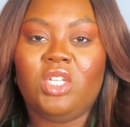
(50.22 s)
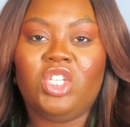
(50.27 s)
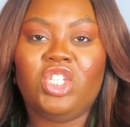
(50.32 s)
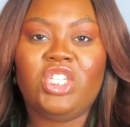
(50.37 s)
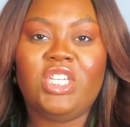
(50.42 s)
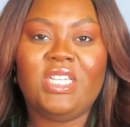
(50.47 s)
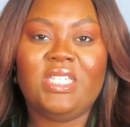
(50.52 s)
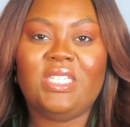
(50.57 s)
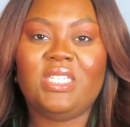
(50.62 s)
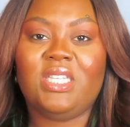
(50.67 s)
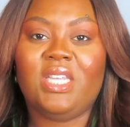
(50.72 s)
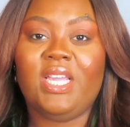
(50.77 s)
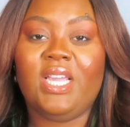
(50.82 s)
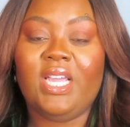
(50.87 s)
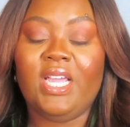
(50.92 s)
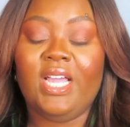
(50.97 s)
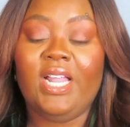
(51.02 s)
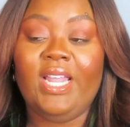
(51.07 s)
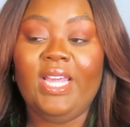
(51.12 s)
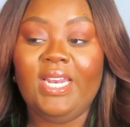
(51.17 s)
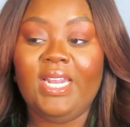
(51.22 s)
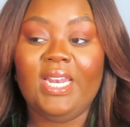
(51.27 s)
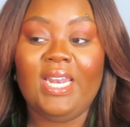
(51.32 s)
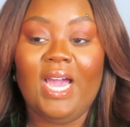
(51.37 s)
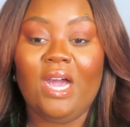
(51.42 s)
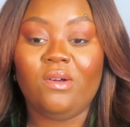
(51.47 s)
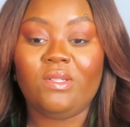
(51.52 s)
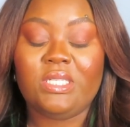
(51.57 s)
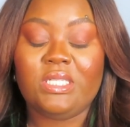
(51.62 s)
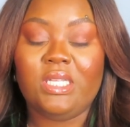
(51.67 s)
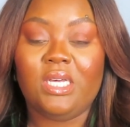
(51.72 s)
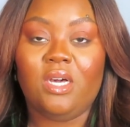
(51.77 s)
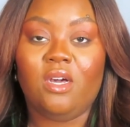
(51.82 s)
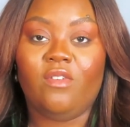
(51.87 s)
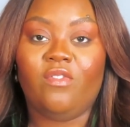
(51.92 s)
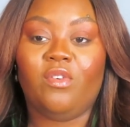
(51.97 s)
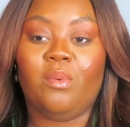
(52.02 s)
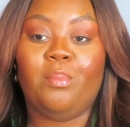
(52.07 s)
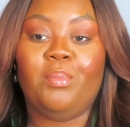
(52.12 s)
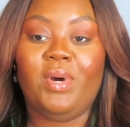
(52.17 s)
just cleaning out
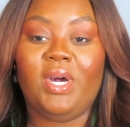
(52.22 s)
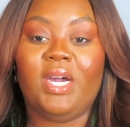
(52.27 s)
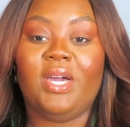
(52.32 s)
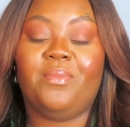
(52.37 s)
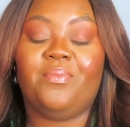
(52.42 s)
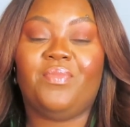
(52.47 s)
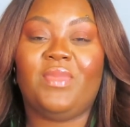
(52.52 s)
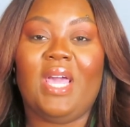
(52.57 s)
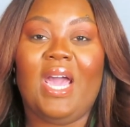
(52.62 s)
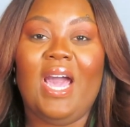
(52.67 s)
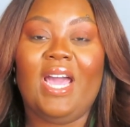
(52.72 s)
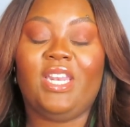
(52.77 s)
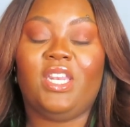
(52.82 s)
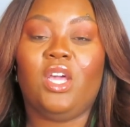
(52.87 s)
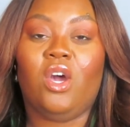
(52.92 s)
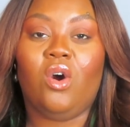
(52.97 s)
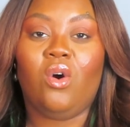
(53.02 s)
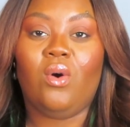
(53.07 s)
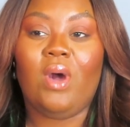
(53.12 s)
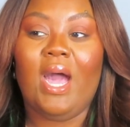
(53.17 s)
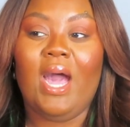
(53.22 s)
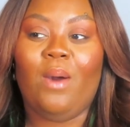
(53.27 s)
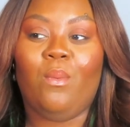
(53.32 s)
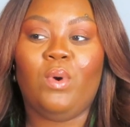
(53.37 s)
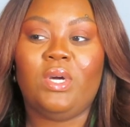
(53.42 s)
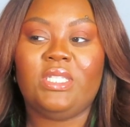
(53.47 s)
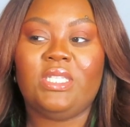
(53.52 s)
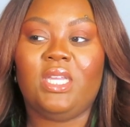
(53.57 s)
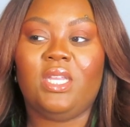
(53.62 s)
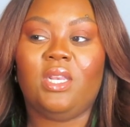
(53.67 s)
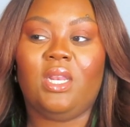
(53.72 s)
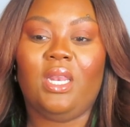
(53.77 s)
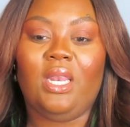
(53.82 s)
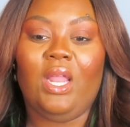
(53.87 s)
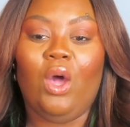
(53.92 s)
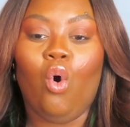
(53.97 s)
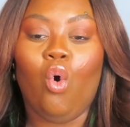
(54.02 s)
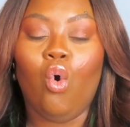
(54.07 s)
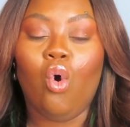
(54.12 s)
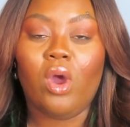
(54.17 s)
stuff. But I wasn't
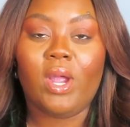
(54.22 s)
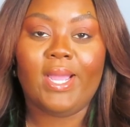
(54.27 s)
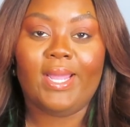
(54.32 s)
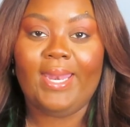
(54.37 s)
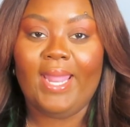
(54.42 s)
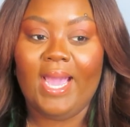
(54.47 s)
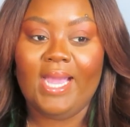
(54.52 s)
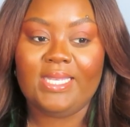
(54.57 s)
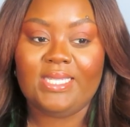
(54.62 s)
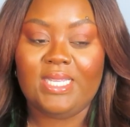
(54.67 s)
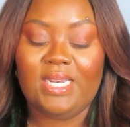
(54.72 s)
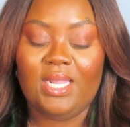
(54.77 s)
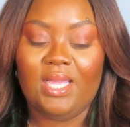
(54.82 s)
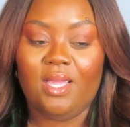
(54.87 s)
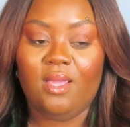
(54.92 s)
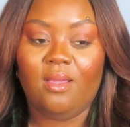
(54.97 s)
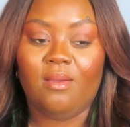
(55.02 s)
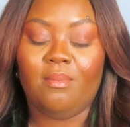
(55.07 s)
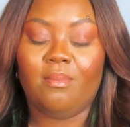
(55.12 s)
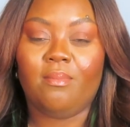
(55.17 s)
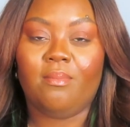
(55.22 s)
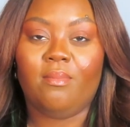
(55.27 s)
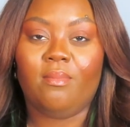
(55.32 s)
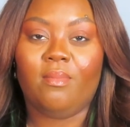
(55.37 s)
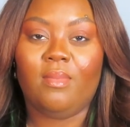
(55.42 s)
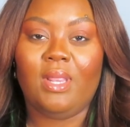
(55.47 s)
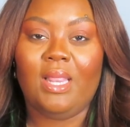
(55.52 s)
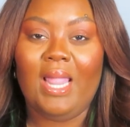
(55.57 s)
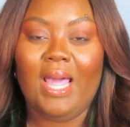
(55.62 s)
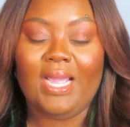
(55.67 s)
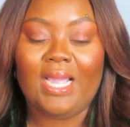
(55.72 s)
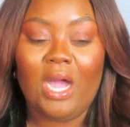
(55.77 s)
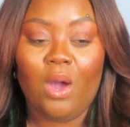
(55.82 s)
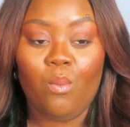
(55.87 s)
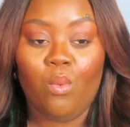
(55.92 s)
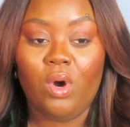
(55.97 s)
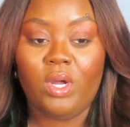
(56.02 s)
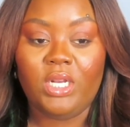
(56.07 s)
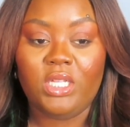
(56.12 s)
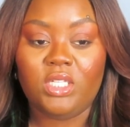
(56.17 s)
organizing it like I
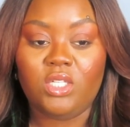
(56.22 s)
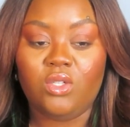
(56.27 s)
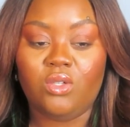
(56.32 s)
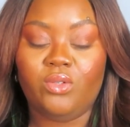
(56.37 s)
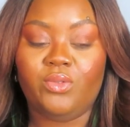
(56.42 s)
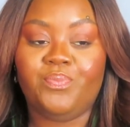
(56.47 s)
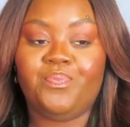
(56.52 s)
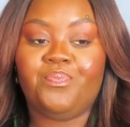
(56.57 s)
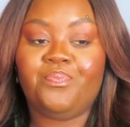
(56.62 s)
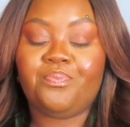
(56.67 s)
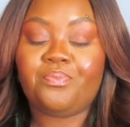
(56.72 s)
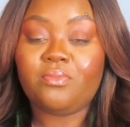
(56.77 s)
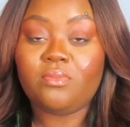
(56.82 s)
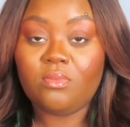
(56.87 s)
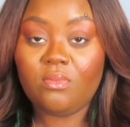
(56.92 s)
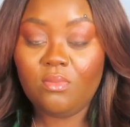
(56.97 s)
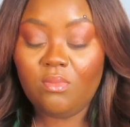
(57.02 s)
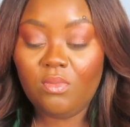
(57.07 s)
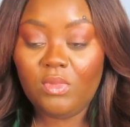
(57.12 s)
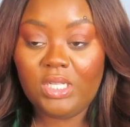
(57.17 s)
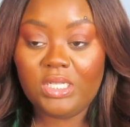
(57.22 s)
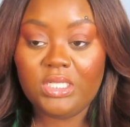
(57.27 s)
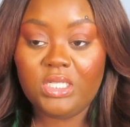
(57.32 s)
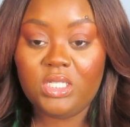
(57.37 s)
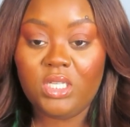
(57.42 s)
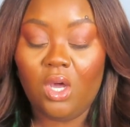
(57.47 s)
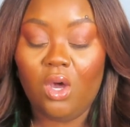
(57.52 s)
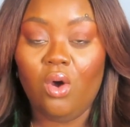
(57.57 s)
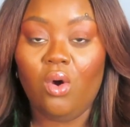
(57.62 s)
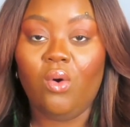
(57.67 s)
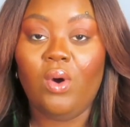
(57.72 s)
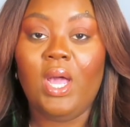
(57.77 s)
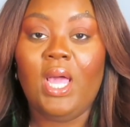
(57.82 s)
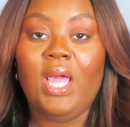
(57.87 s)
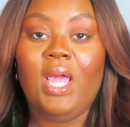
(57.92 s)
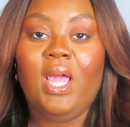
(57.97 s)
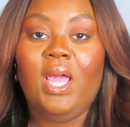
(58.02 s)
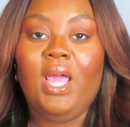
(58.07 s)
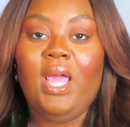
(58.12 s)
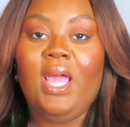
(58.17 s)
wanted to. So
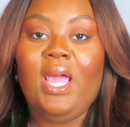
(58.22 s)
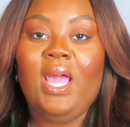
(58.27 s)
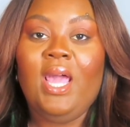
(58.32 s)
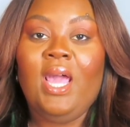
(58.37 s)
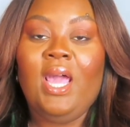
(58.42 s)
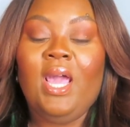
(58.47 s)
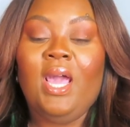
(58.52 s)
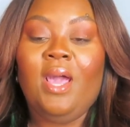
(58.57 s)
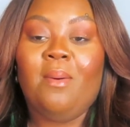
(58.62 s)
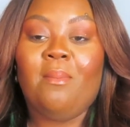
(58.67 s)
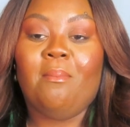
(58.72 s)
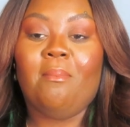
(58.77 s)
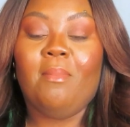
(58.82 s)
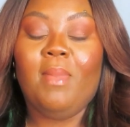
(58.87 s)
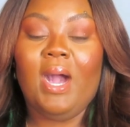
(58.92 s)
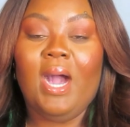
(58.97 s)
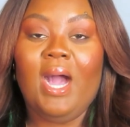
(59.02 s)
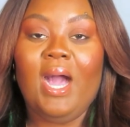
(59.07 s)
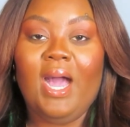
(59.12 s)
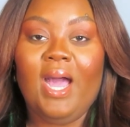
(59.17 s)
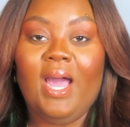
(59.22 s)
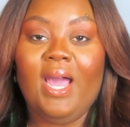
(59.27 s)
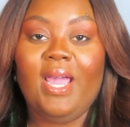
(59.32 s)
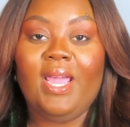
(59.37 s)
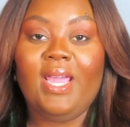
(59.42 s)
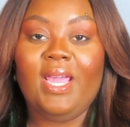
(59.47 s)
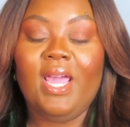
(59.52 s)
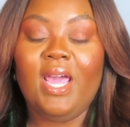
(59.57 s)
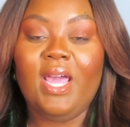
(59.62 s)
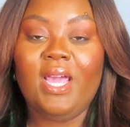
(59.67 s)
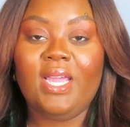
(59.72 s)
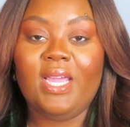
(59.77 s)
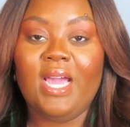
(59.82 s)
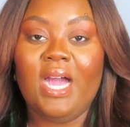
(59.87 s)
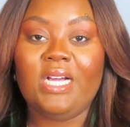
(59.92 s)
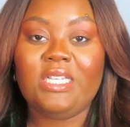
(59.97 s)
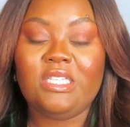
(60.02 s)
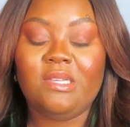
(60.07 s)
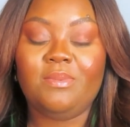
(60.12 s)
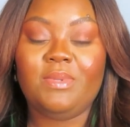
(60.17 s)
I
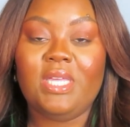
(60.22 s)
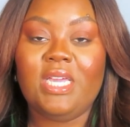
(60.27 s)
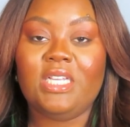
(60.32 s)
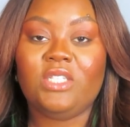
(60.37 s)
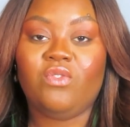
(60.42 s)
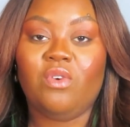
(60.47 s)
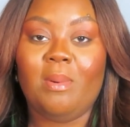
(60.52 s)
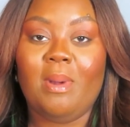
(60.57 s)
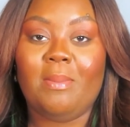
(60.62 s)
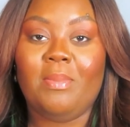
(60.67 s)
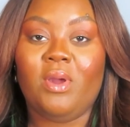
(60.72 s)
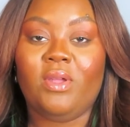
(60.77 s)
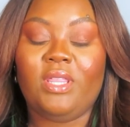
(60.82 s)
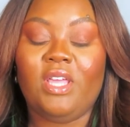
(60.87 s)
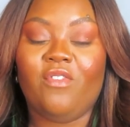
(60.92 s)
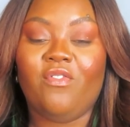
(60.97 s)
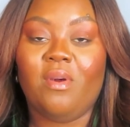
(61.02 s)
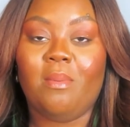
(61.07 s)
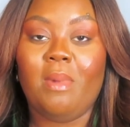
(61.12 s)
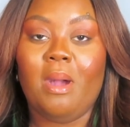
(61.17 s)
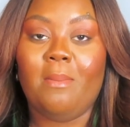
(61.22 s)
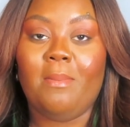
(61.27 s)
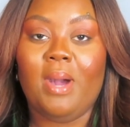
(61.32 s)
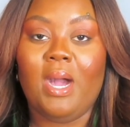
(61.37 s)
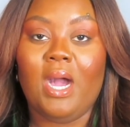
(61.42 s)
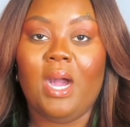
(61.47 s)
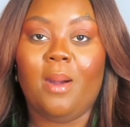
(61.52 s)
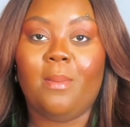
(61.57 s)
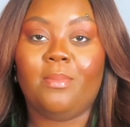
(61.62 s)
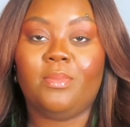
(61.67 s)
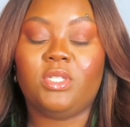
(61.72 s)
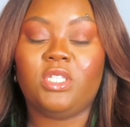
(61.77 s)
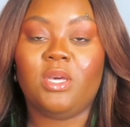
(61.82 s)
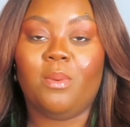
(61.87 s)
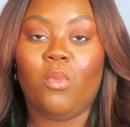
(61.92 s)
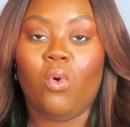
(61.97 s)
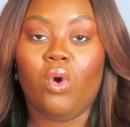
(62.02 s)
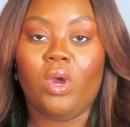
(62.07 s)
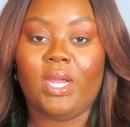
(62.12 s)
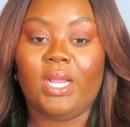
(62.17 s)
got some things for my birthday from my mom,
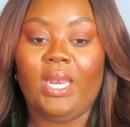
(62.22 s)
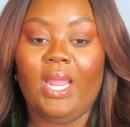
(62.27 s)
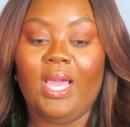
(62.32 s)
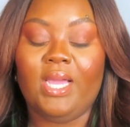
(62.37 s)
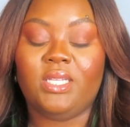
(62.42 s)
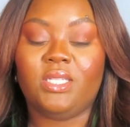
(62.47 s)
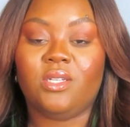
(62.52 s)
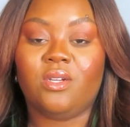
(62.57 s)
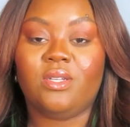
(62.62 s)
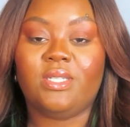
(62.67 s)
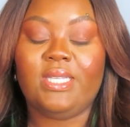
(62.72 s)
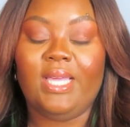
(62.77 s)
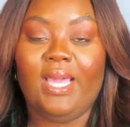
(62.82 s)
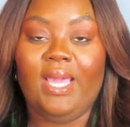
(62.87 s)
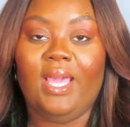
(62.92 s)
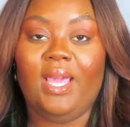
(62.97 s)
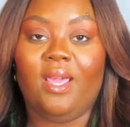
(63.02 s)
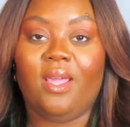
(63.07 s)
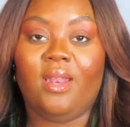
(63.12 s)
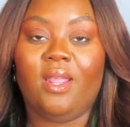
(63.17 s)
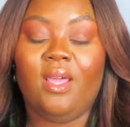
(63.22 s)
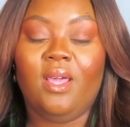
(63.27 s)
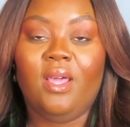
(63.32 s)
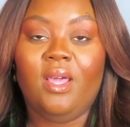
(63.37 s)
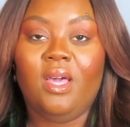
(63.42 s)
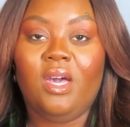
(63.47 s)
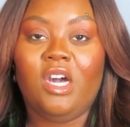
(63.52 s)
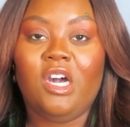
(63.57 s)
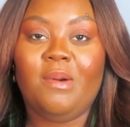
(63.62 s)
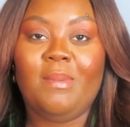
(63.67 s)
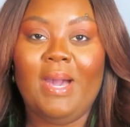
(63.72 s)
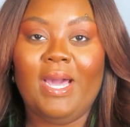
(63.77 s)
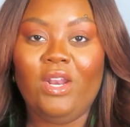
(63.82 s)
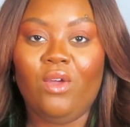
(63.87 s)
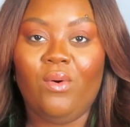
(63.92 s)
some organizers, and I